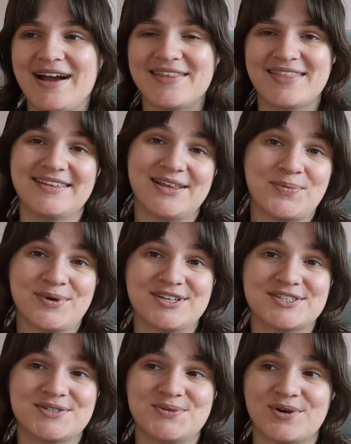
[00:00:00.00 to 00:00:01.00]
I think that one
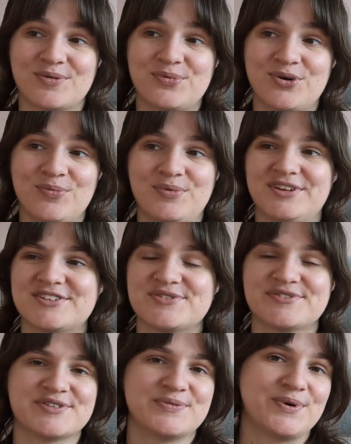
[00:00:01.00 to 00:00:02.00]
is adorable, but there's
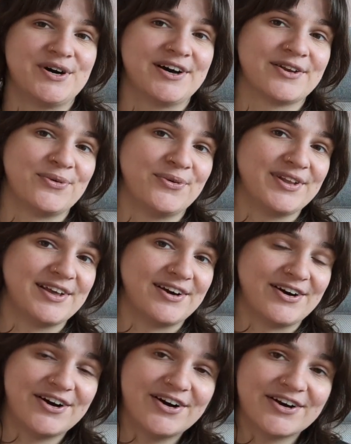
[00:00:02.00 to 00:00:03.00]
also one holding a
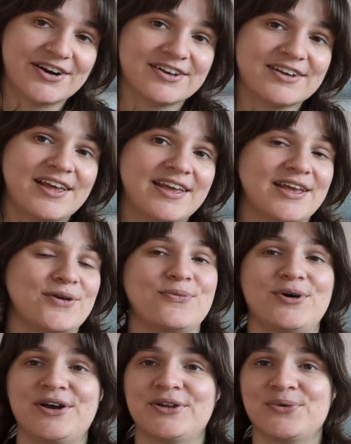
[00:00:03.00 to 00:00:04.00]
heart and
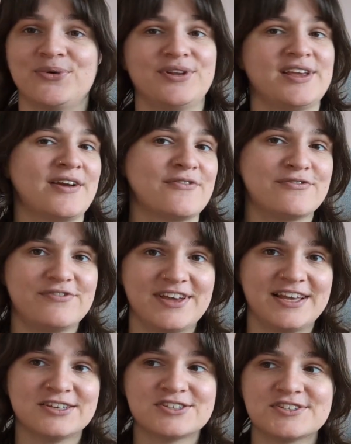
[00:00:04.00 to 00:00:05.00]
one holding a
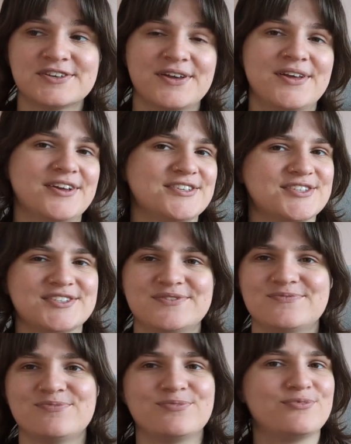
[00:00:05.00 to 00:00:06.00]
fish.
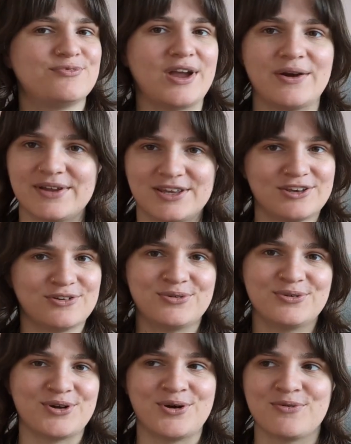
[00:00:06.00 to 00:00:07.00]
Just very
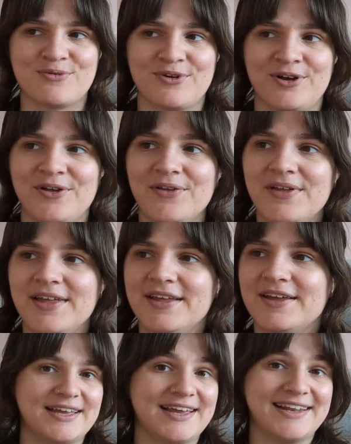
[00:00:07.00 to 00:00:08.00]
cute overall.
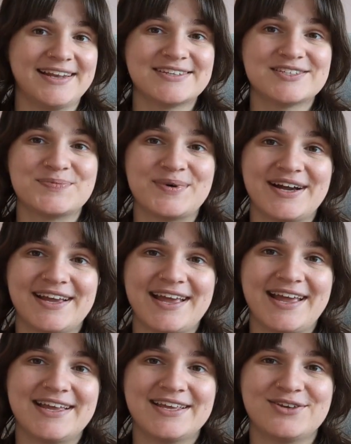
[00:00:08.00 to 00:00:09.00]
And it's by
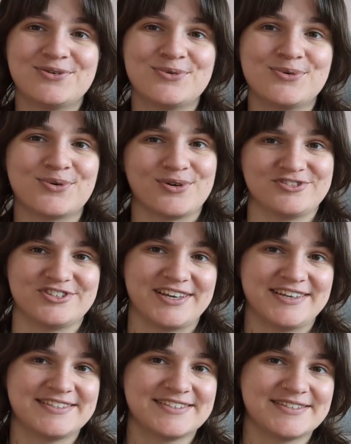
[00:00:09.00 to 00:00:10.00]
AQ
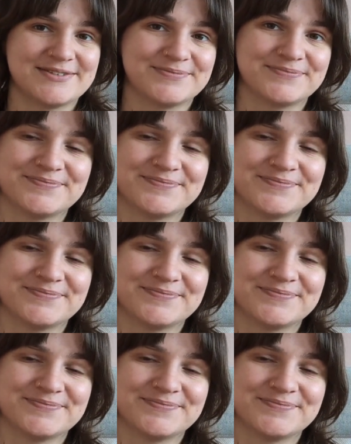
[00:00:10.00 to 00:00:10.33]
Crochets.